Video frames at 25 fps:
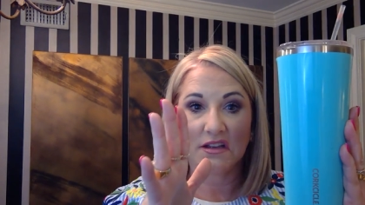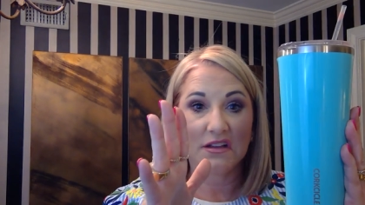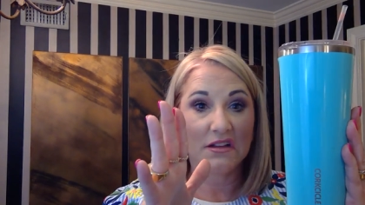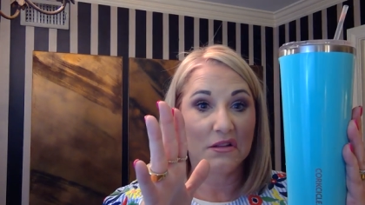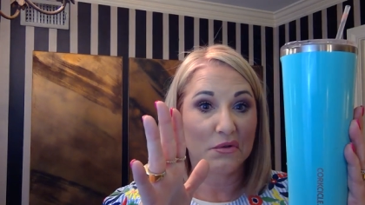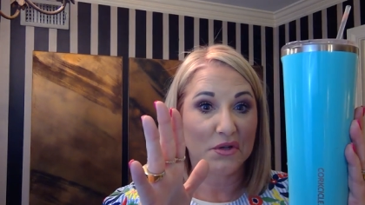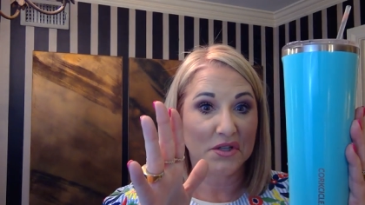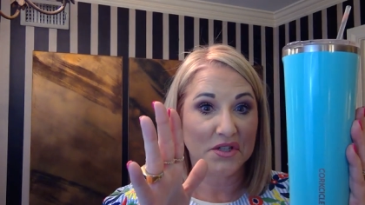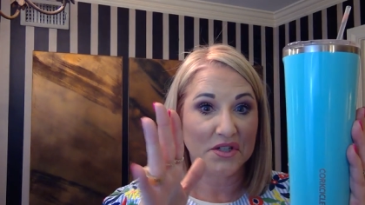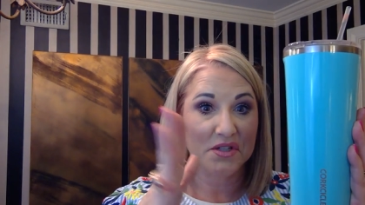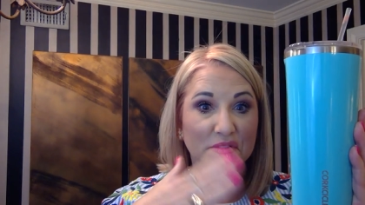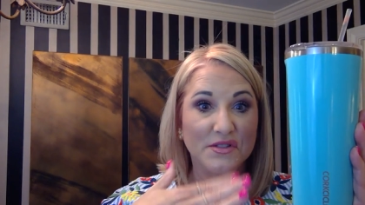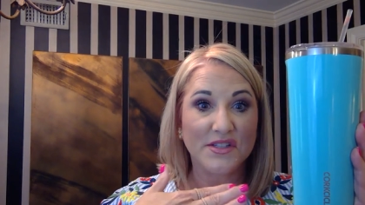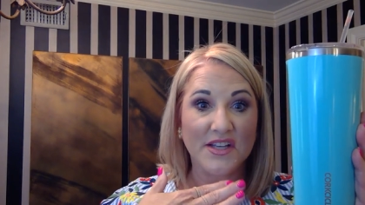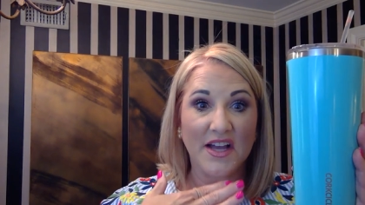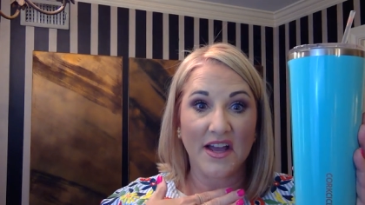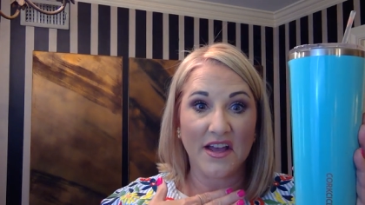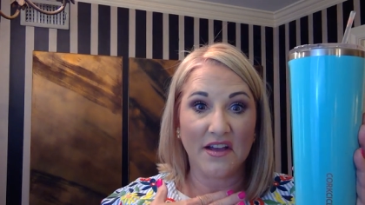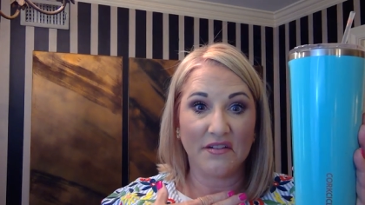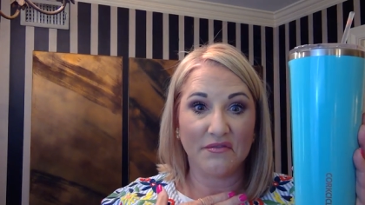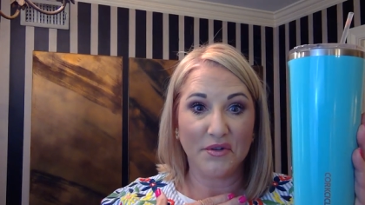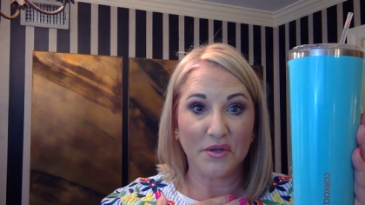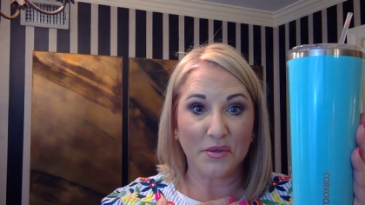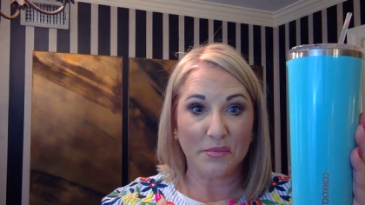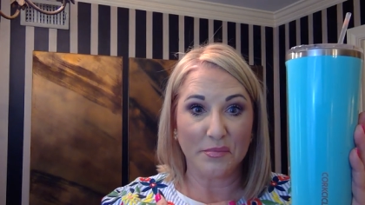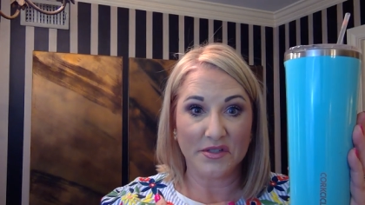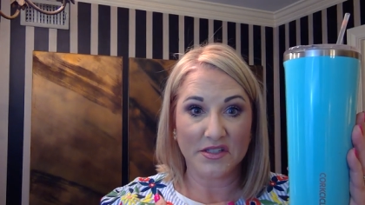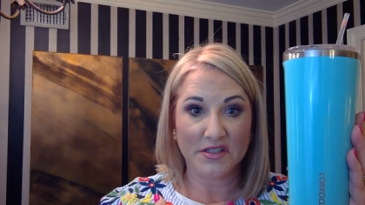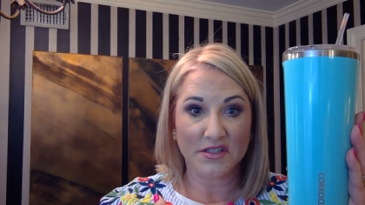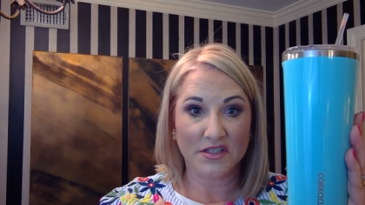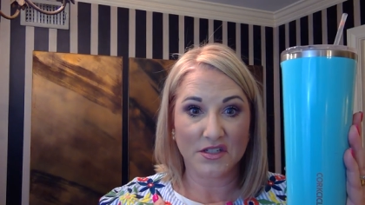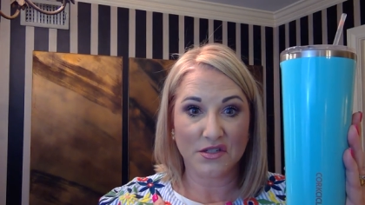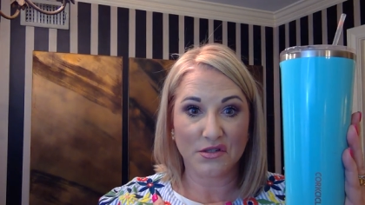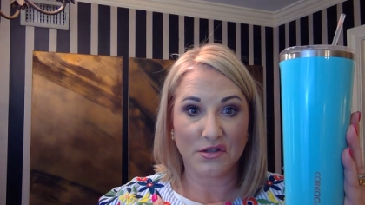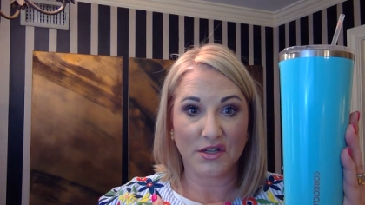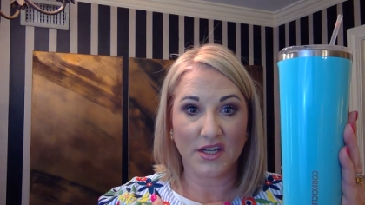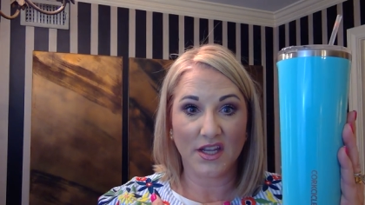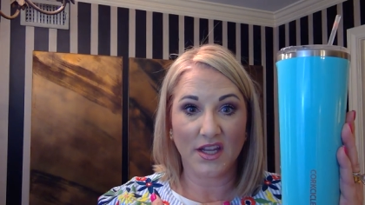Lord knows I have no
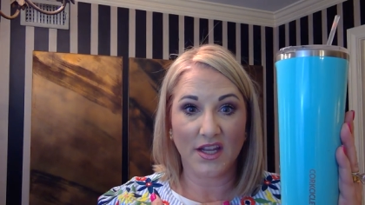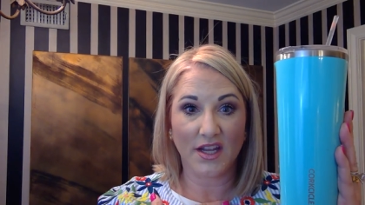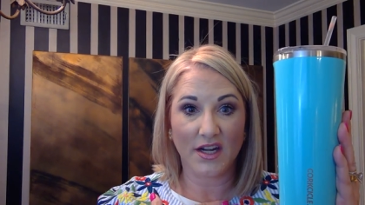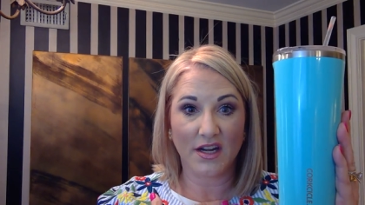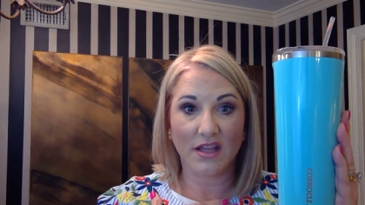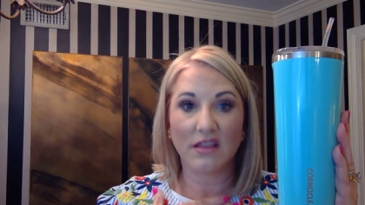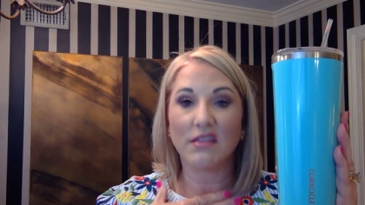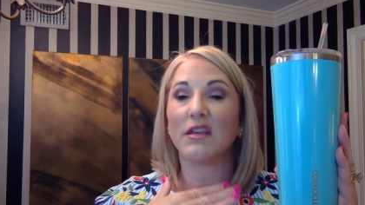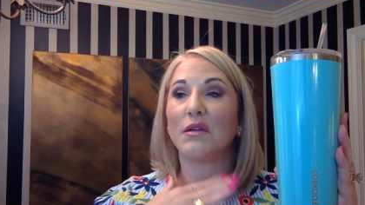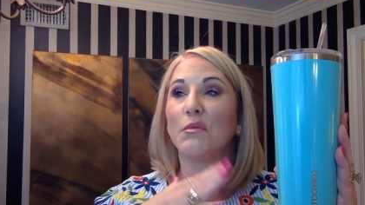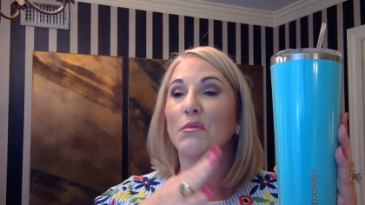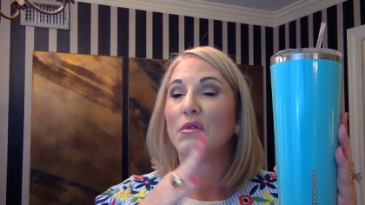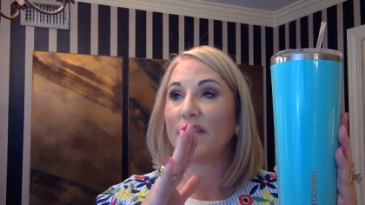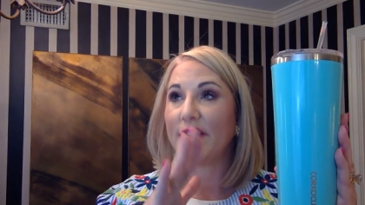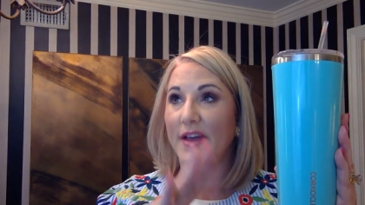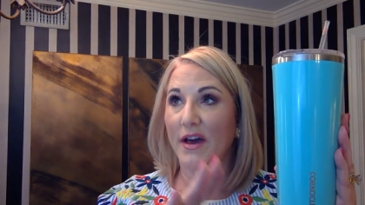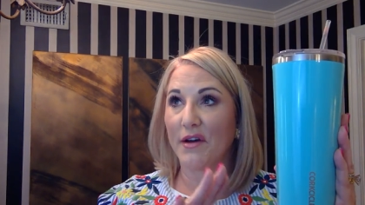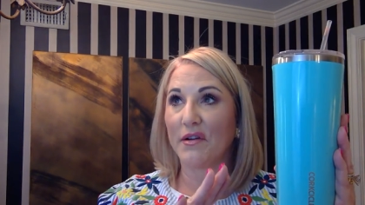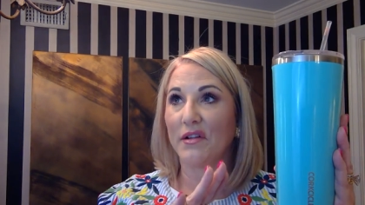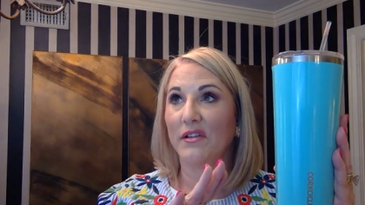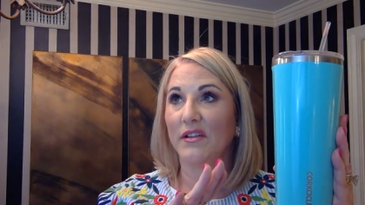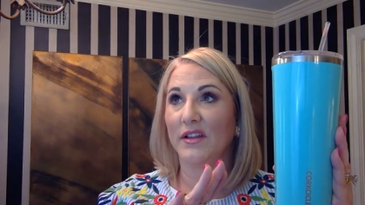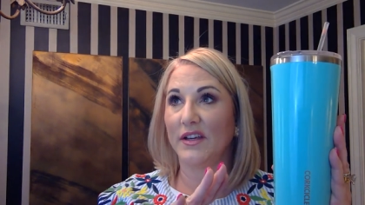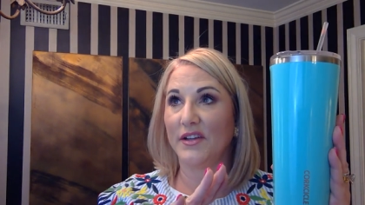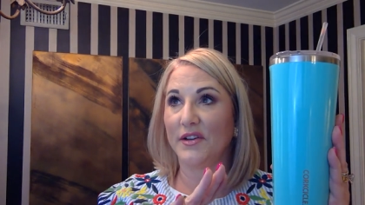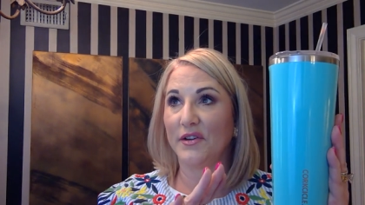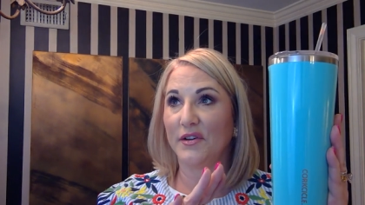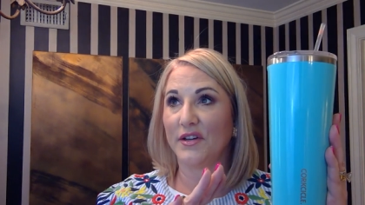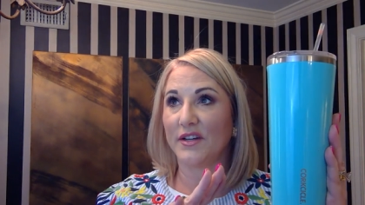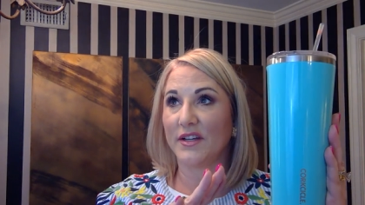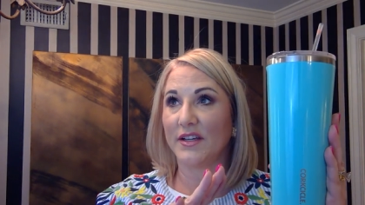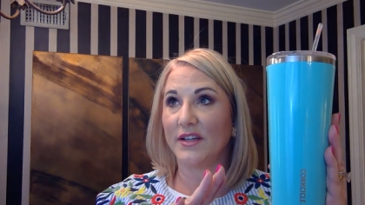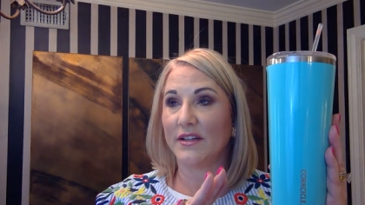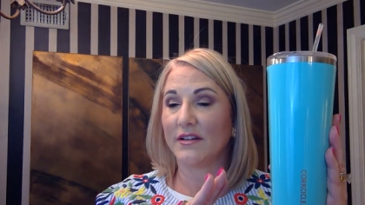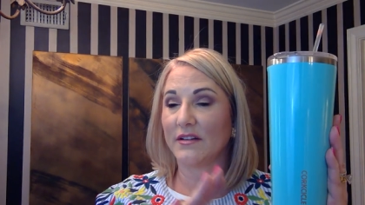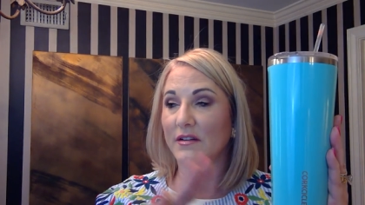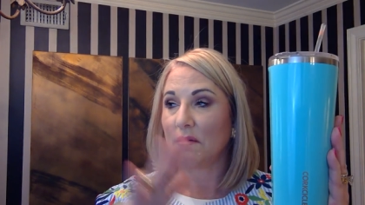business drinking anything without a lid on it,